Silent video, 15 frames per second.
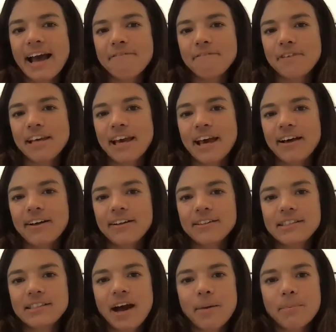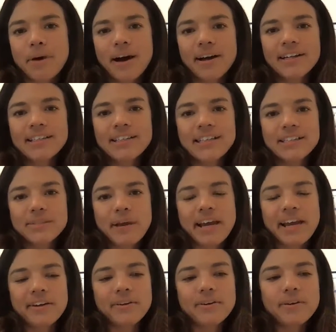fel.mares. That's my
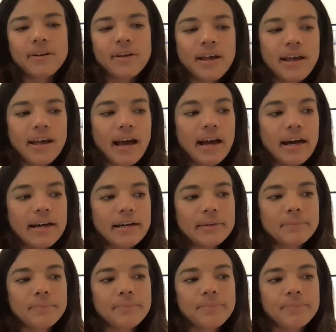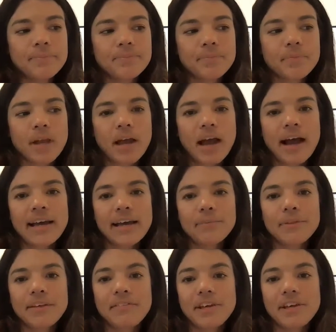handle. Um, I am
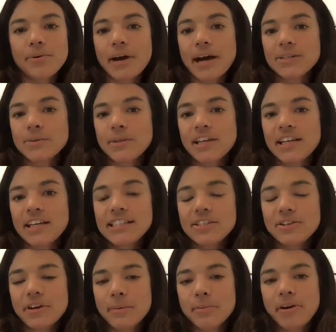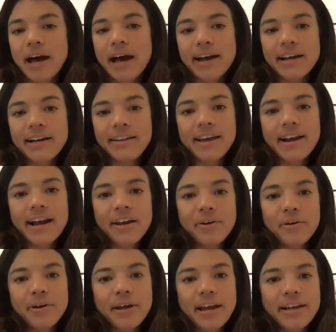leaving you guys with an Instagram guide that I
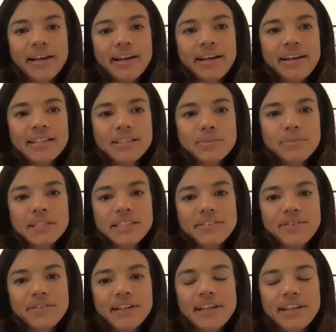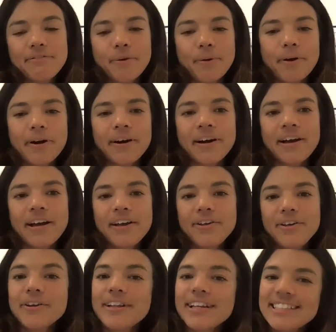created specifically for
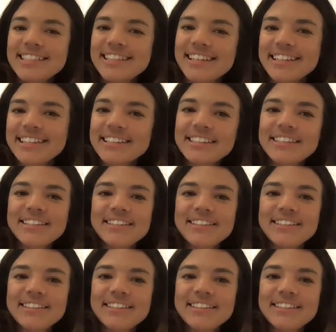your listeners.